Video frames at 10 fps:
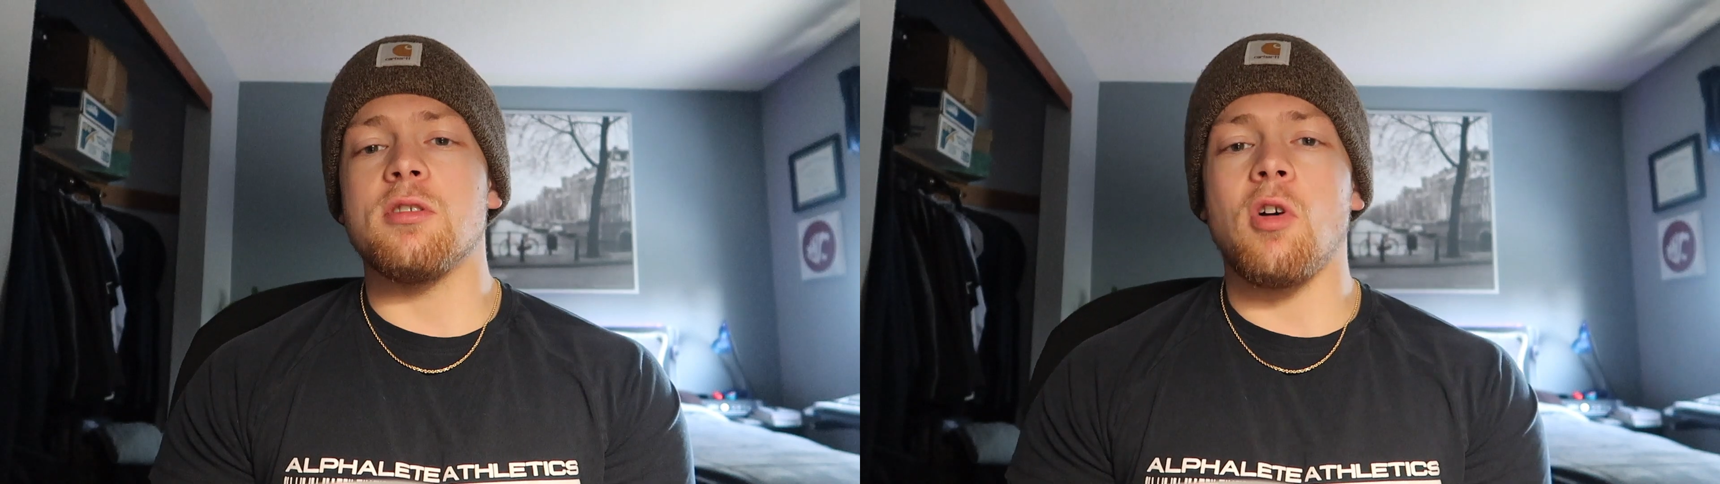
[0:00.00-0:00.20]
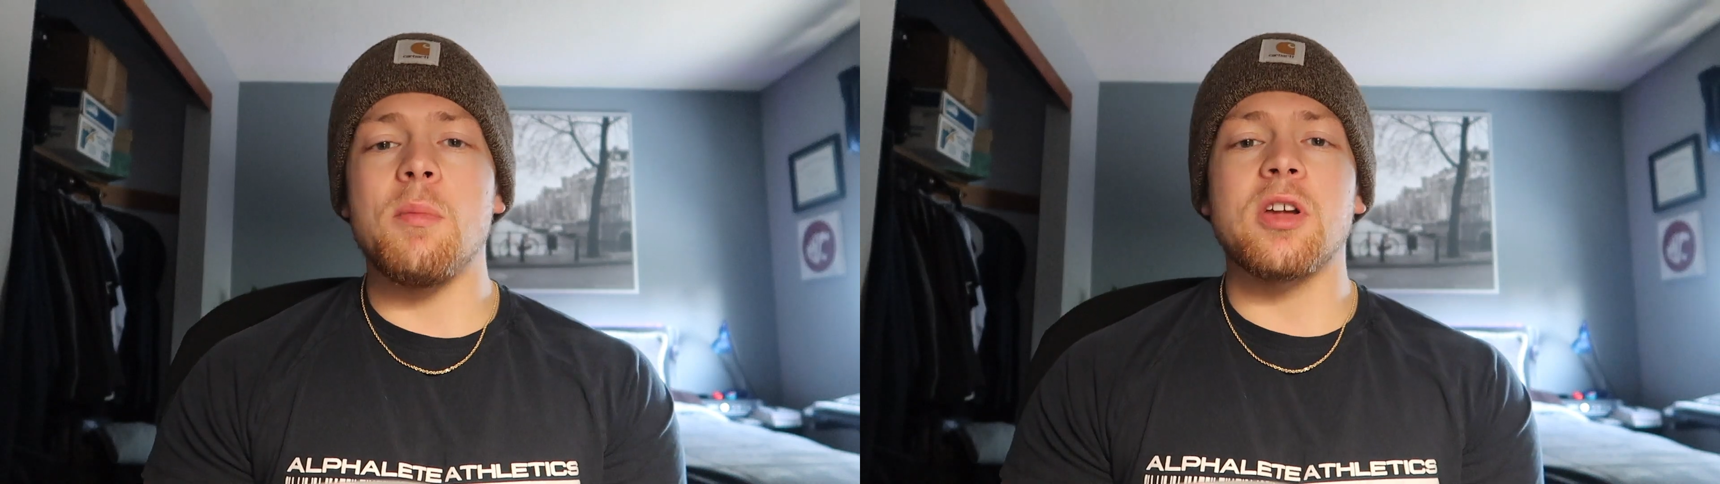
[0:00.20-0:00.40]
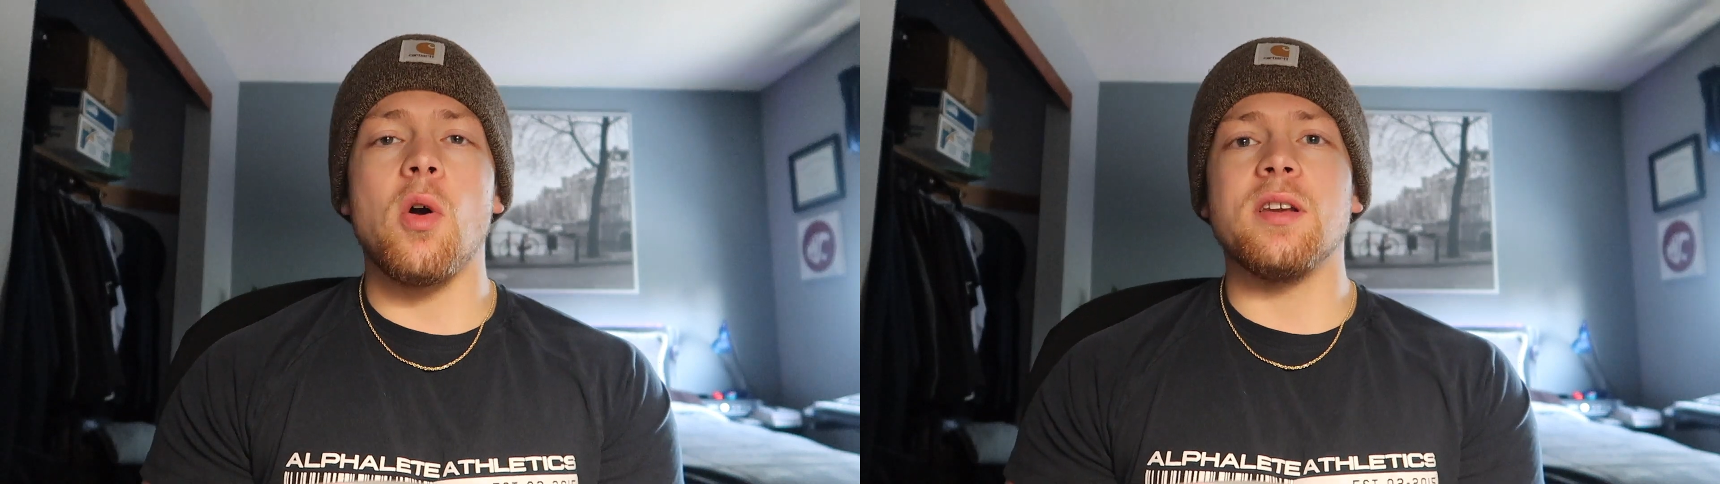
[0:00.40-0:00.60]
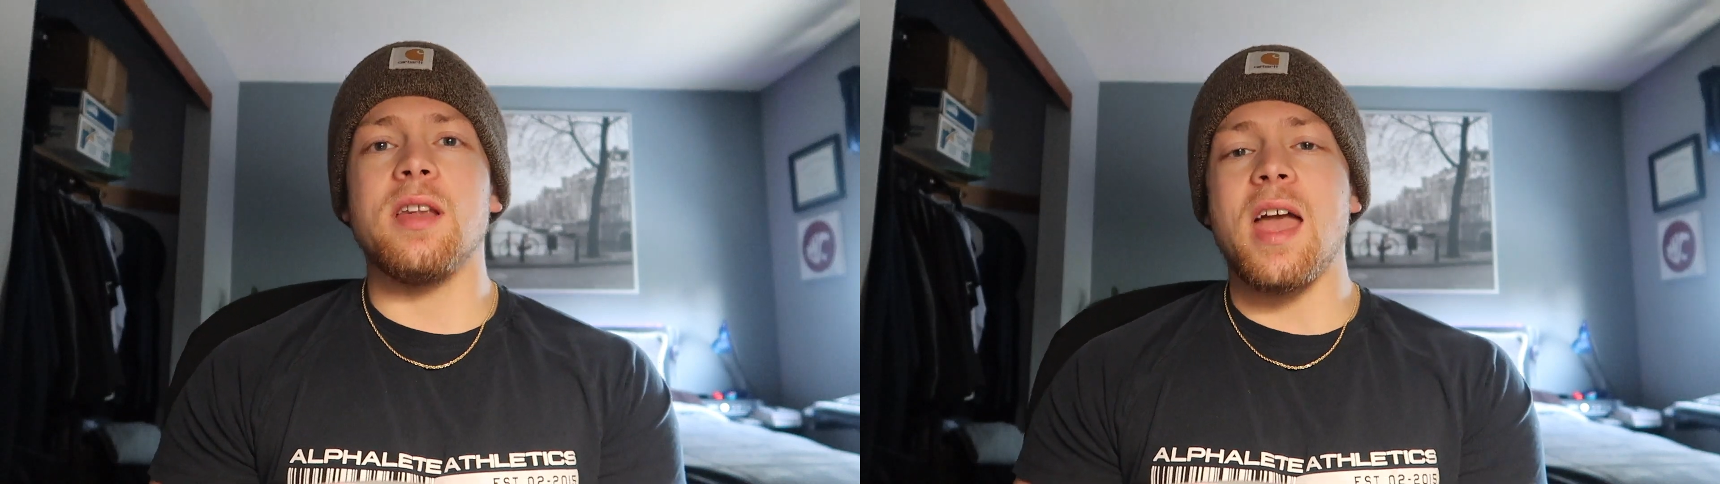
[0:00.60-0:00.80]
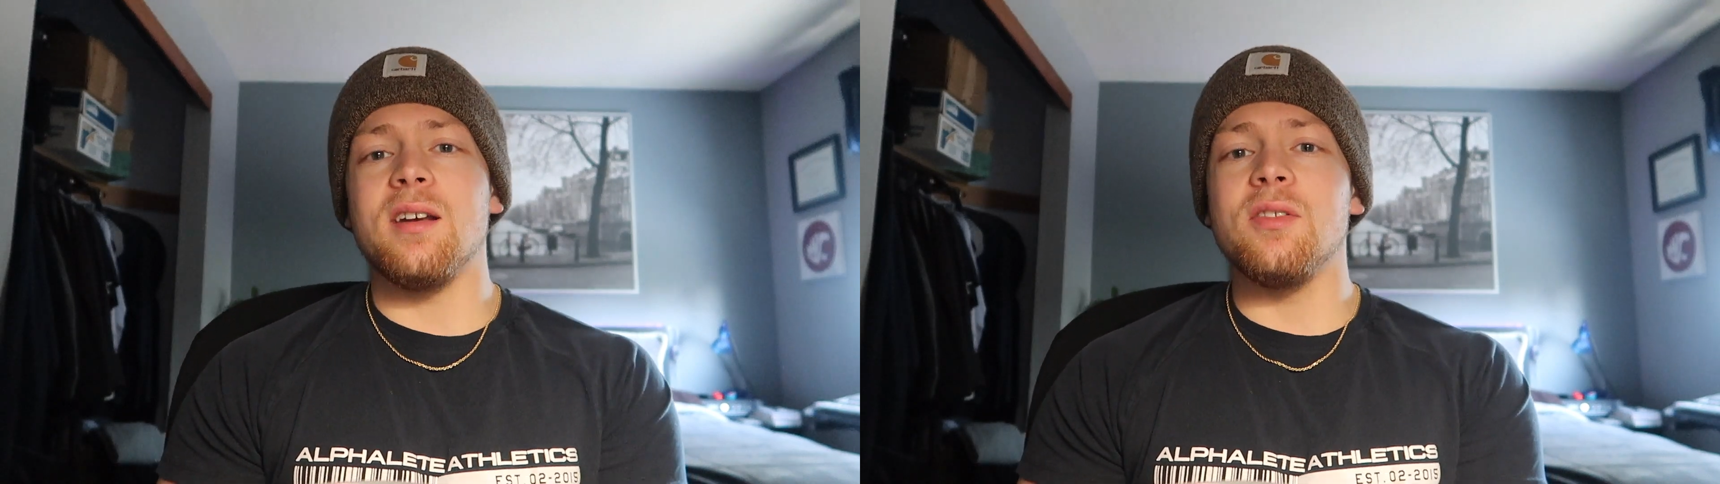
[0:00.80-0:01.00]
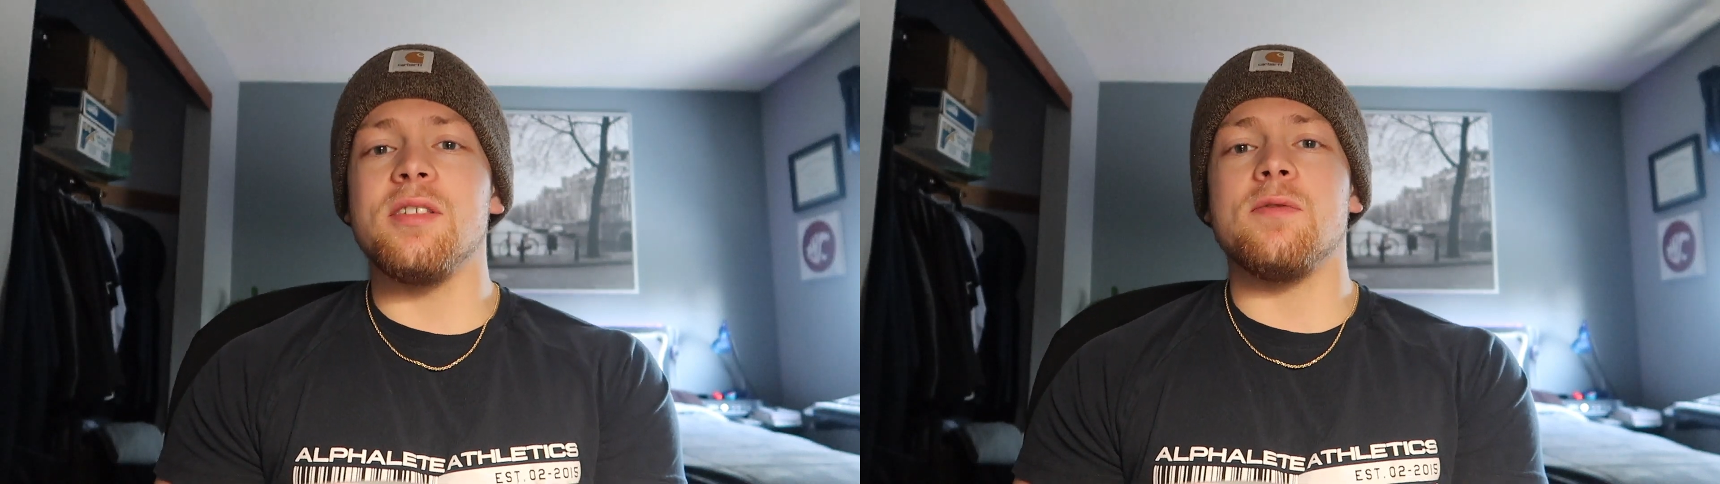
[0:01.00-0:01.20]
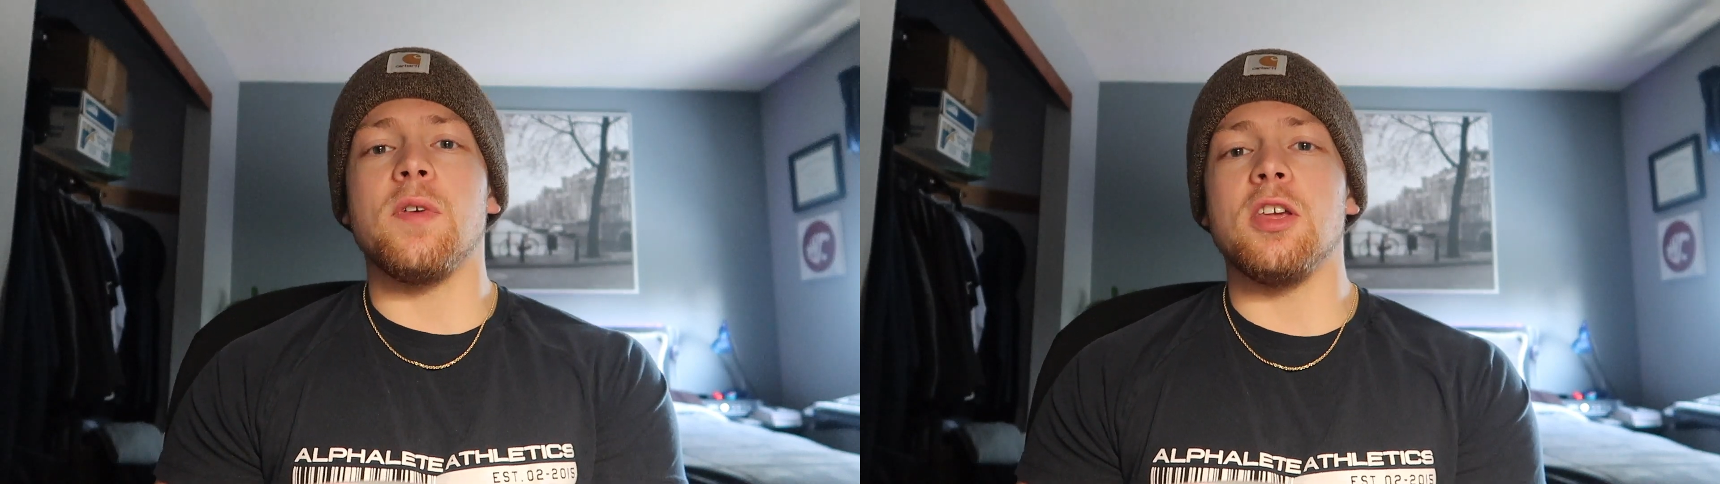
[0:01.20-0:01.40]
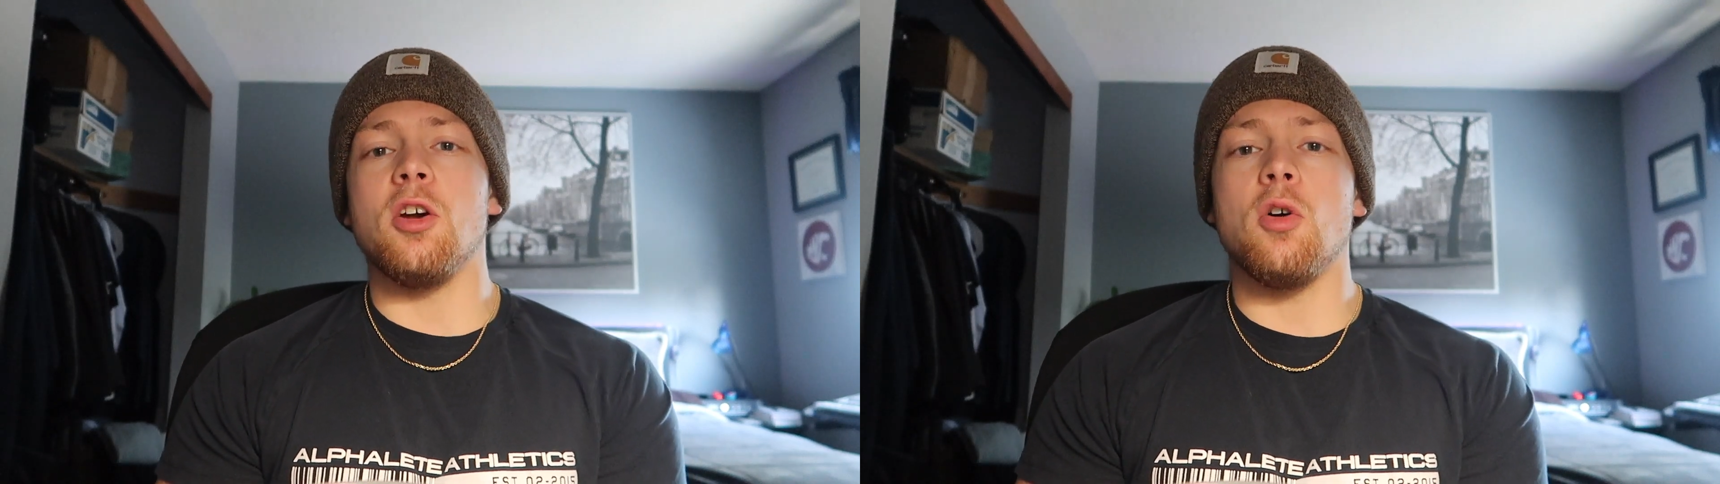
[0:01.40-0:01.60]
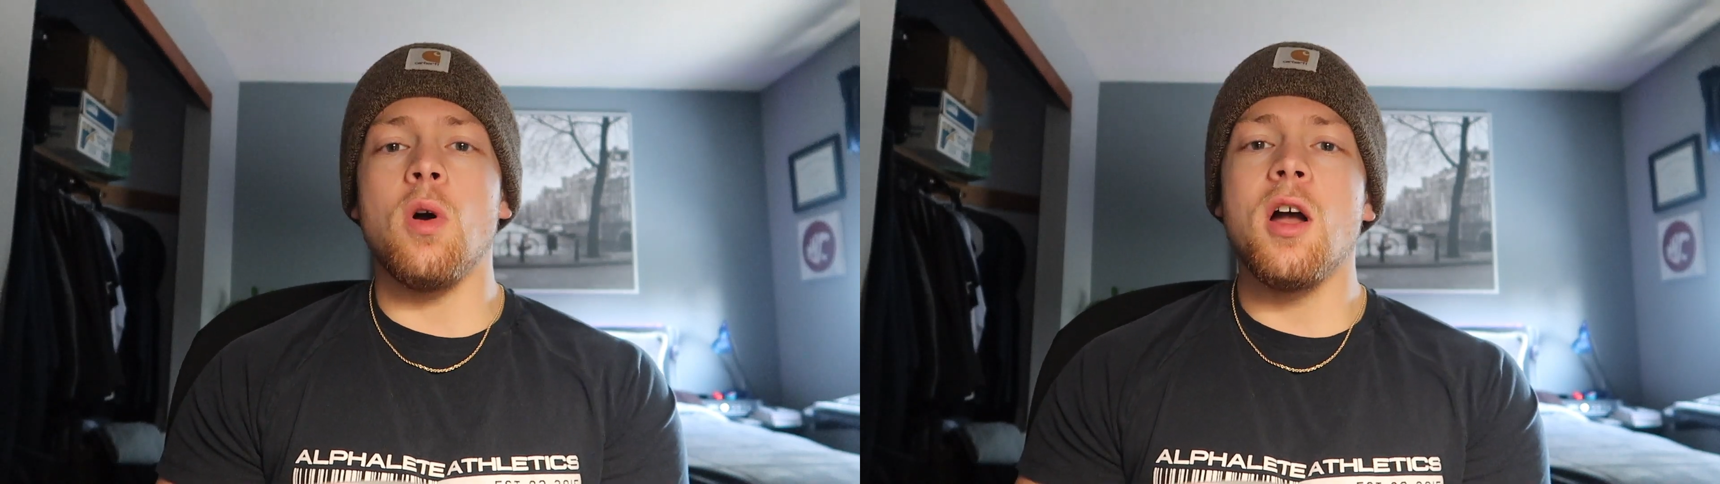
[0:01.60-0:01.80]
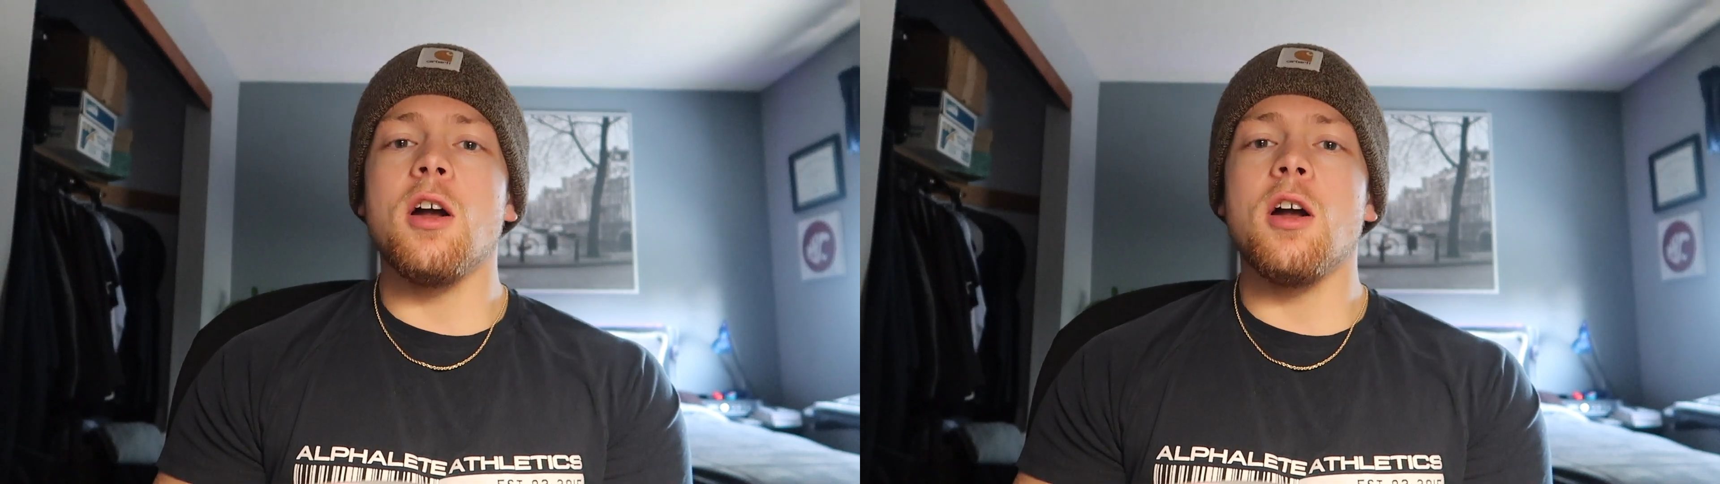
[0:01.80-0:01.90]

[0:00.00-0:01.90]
So I'm gonna go ahead and end this video